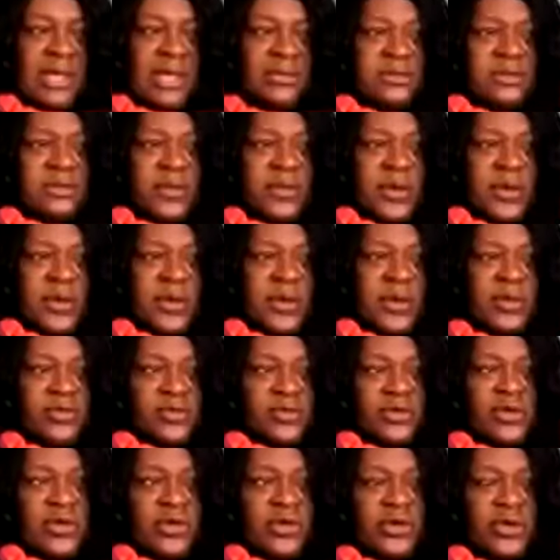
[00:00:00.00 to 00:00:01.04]
suppose
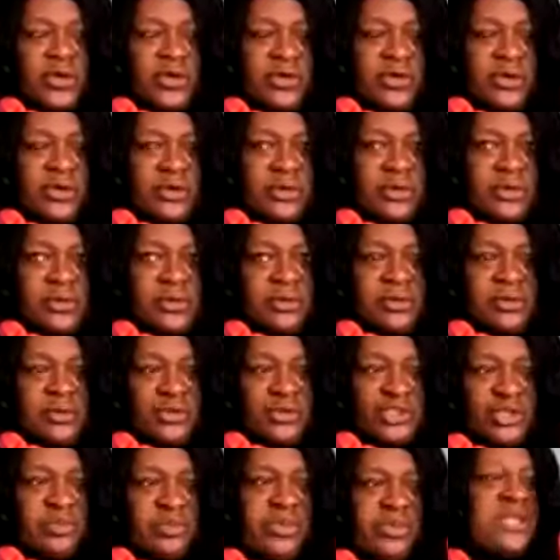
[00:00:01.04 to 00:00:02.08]
on
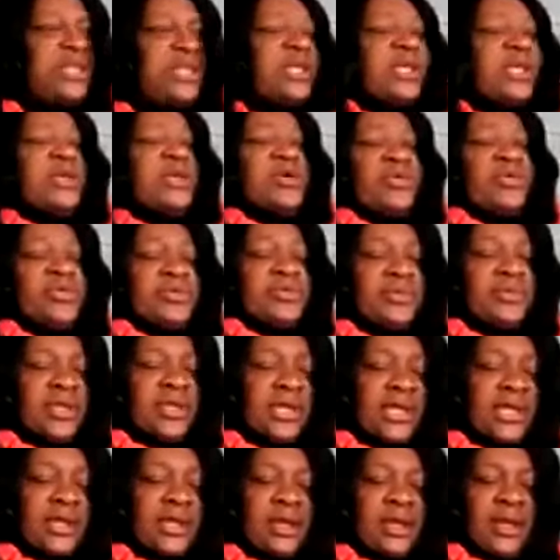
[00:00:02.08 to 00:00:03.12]
social media you see
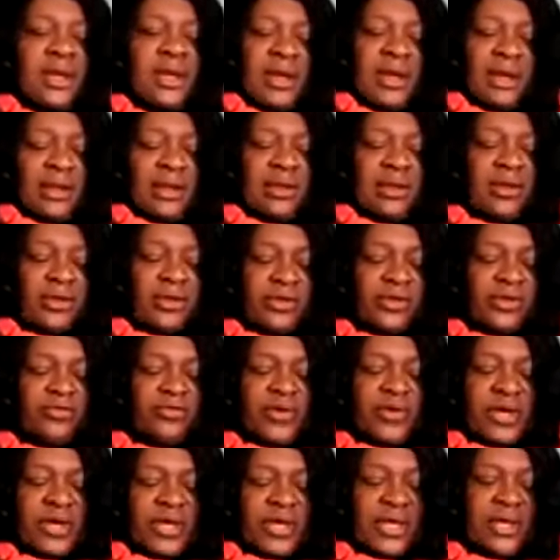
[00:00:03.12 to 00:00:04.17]
a lot of
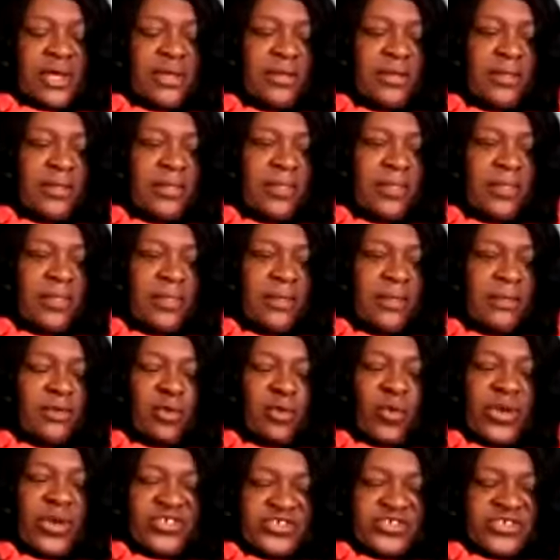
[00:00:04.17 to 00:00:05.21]

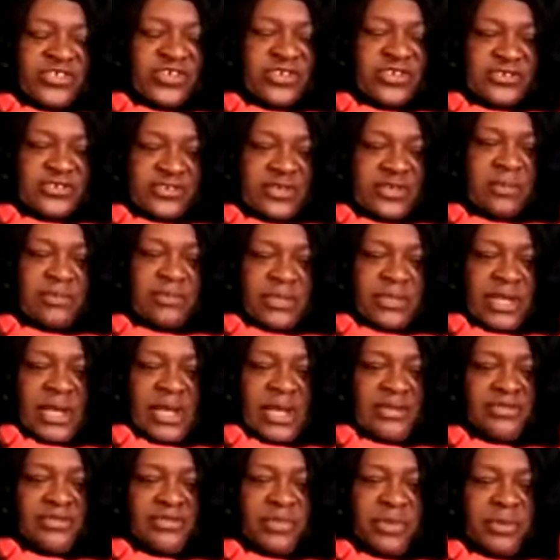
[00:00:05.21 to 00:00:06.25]
questions
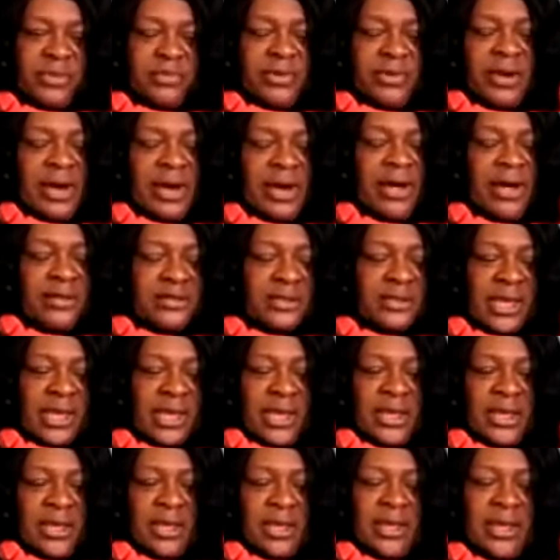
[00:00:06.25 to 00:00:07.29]
sometimes. People are
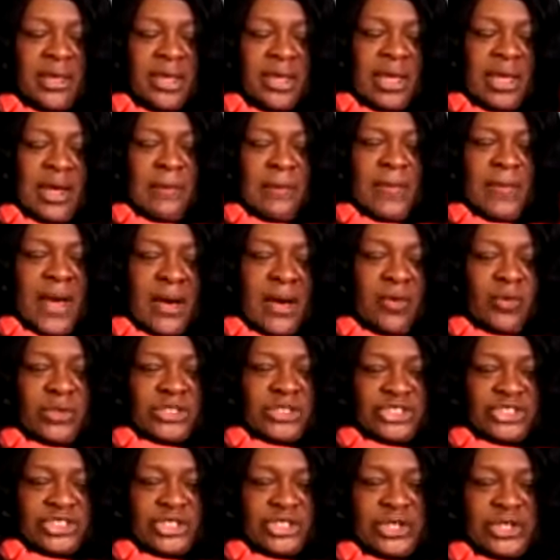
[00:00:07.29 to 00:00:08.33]
asking about
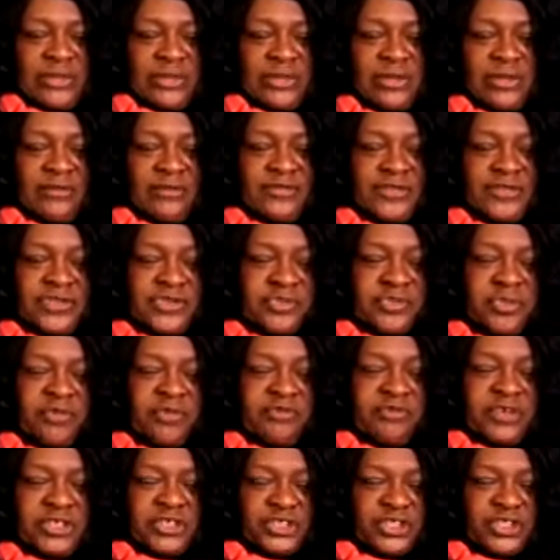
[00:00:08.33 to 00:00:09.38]
wheelchair services
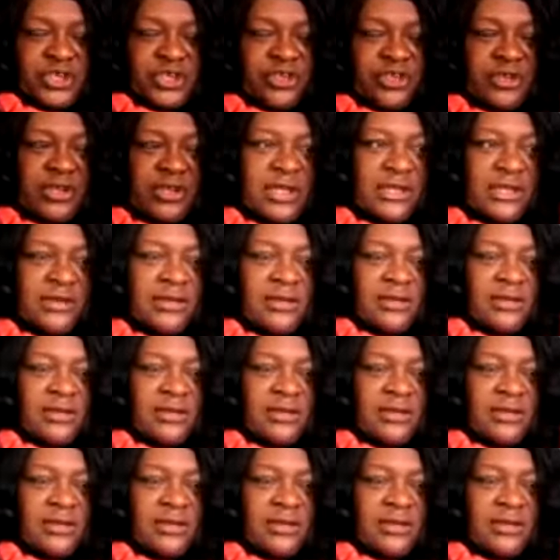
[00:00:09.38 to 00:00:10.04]
provision, and